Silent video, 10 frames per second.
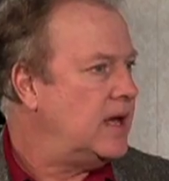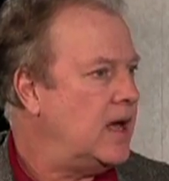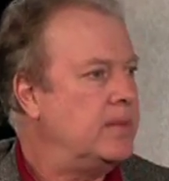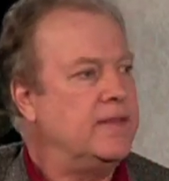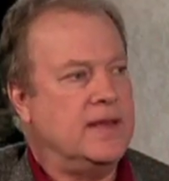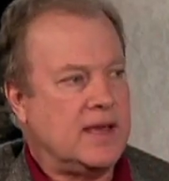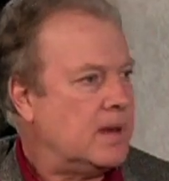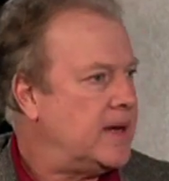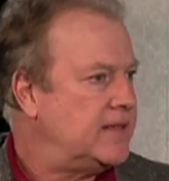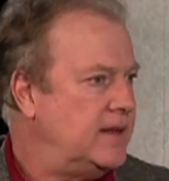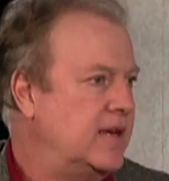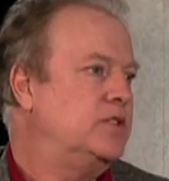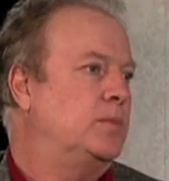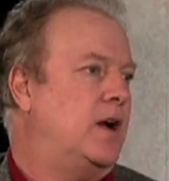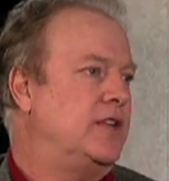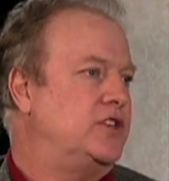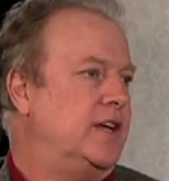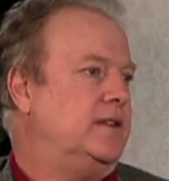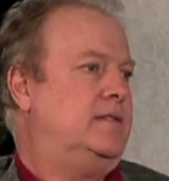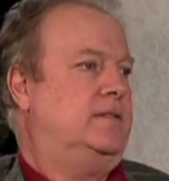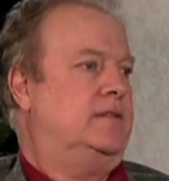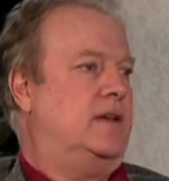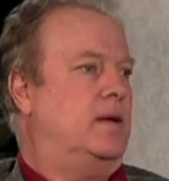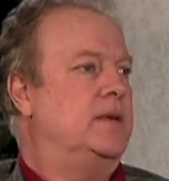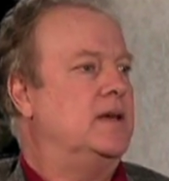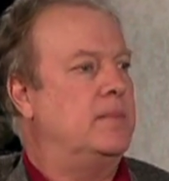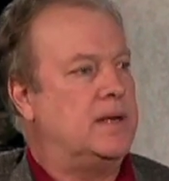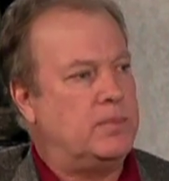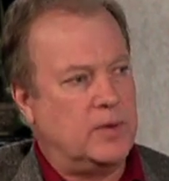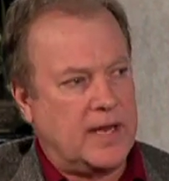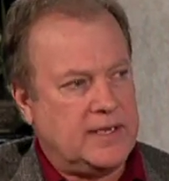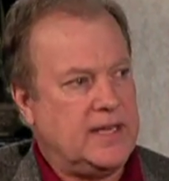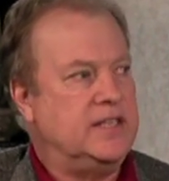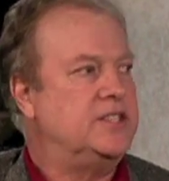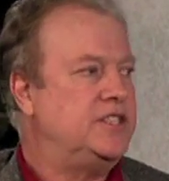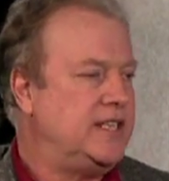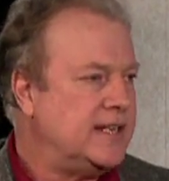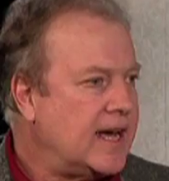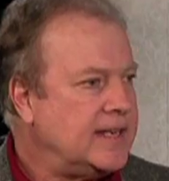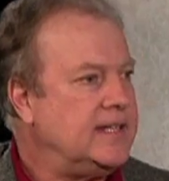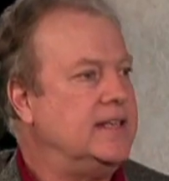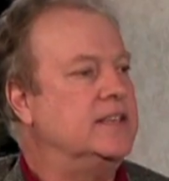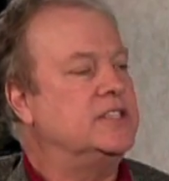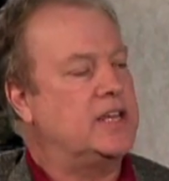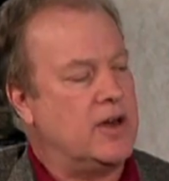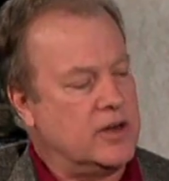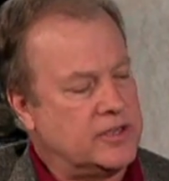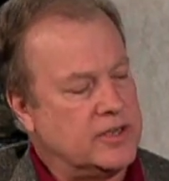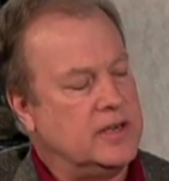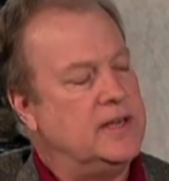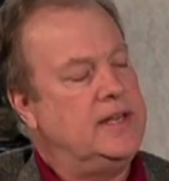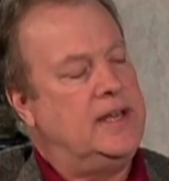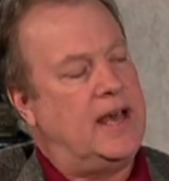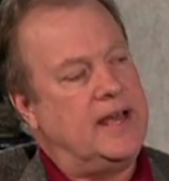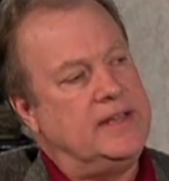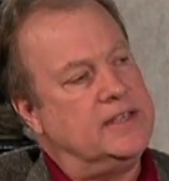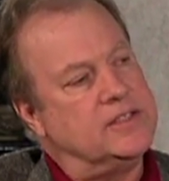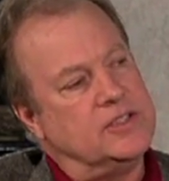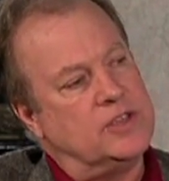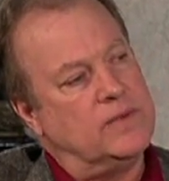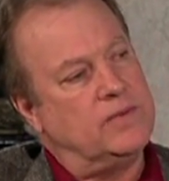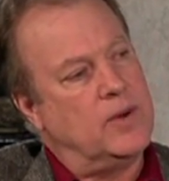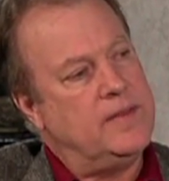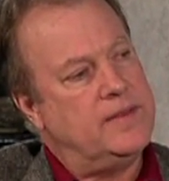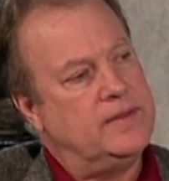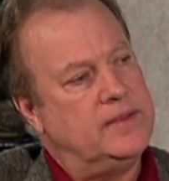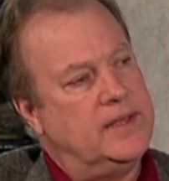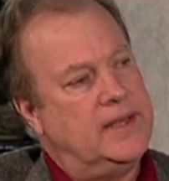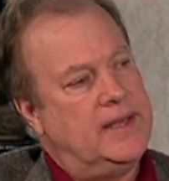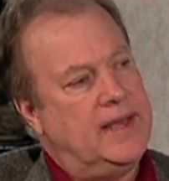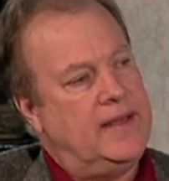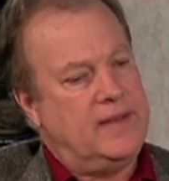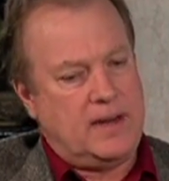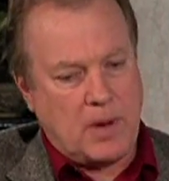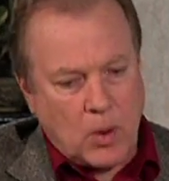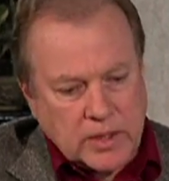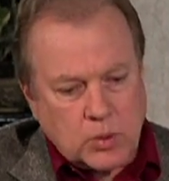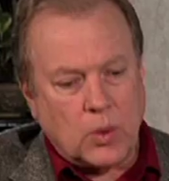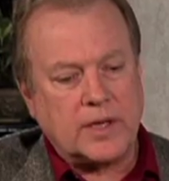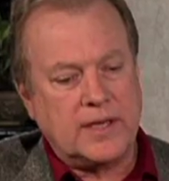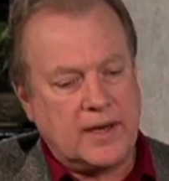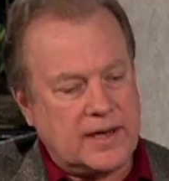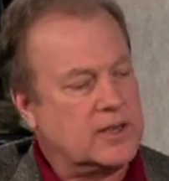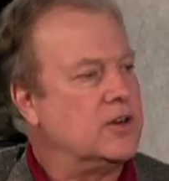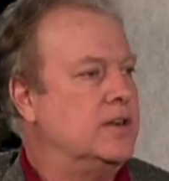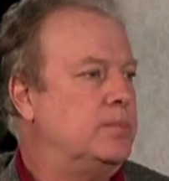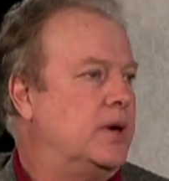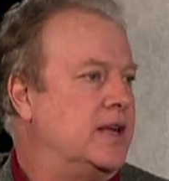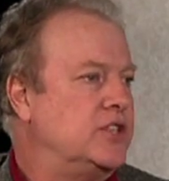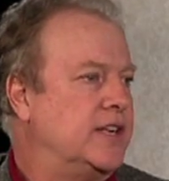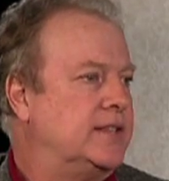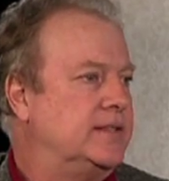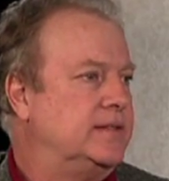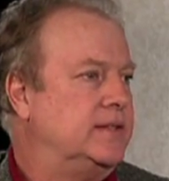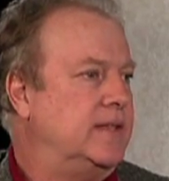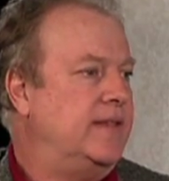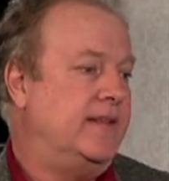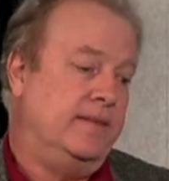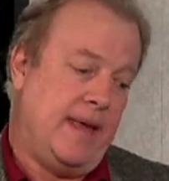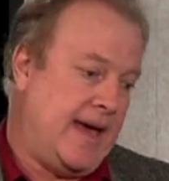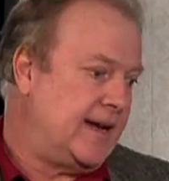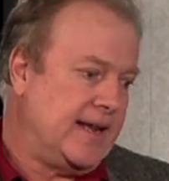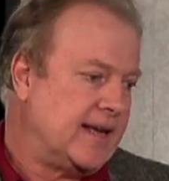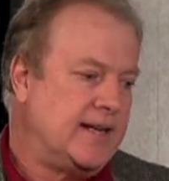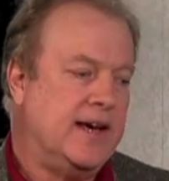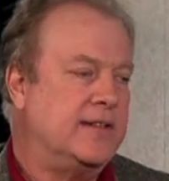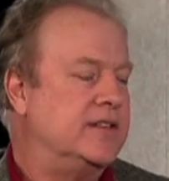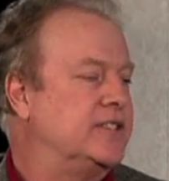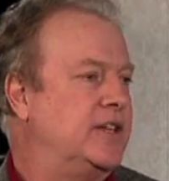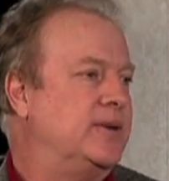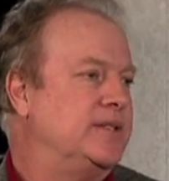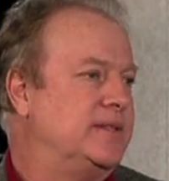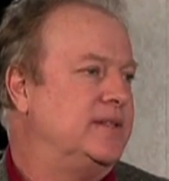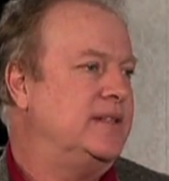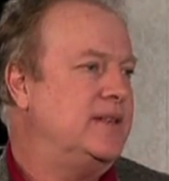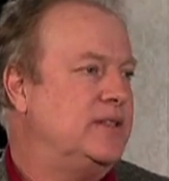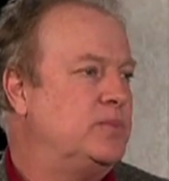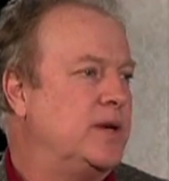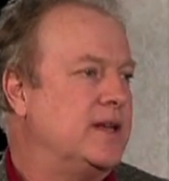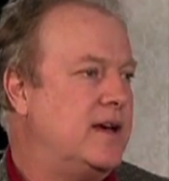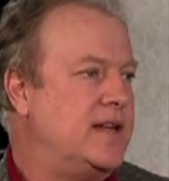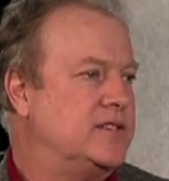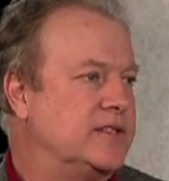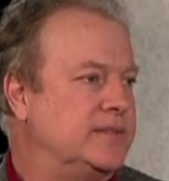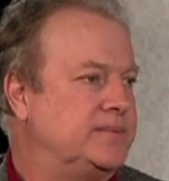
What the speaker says: I'll be thinking about the next project. I'll be coming up with ideas, scene ideas, character ideas, and so forth. And then I'm always working on a current project, and then editing another. So it's pretty constant.